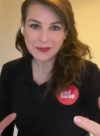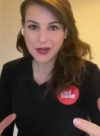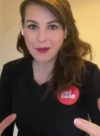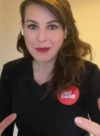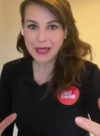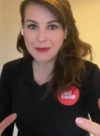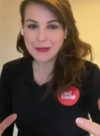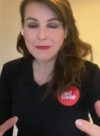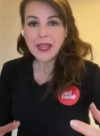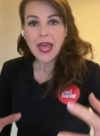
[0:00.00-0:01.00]
for our
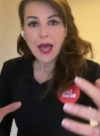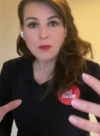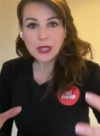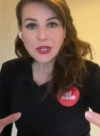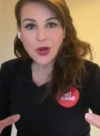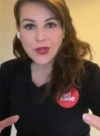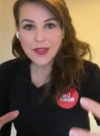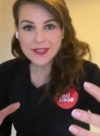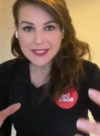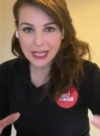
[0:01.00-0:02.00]
baby. And we know
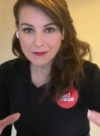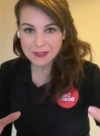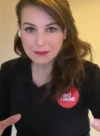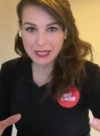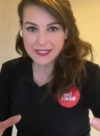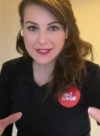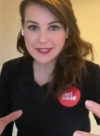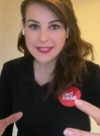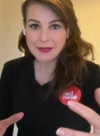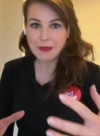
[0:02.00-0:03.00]
that the safest place to
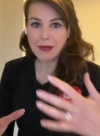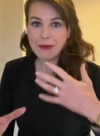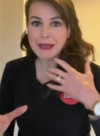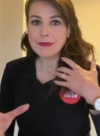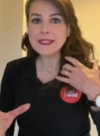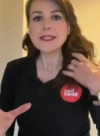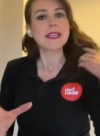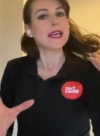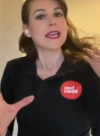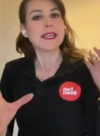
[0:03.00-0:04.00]
sleep our babies
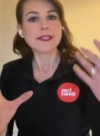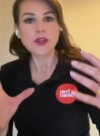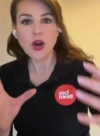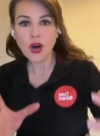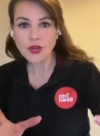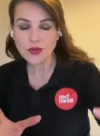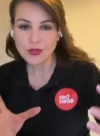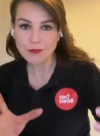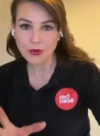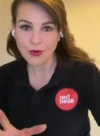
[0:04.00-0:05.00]
is a cot
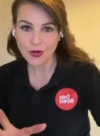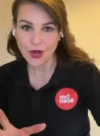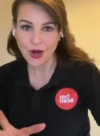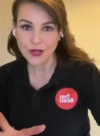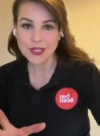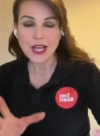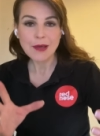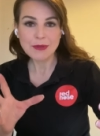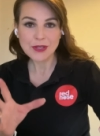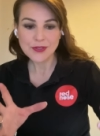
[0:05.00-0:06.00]
or a porta cot
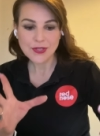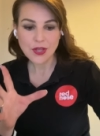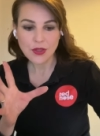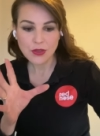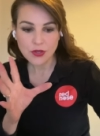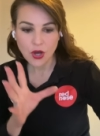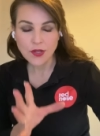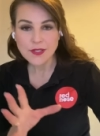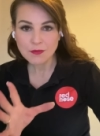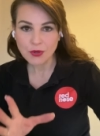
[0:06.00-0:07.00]
because
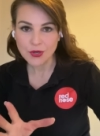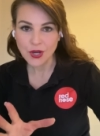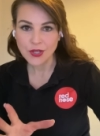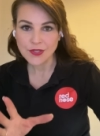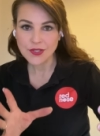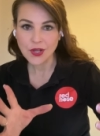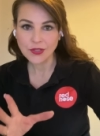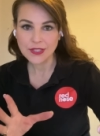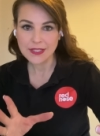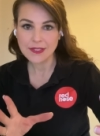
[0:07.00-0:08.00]
cots and porta cots
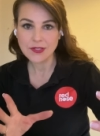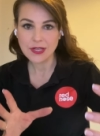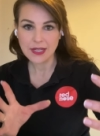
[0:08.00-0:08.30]
sold in this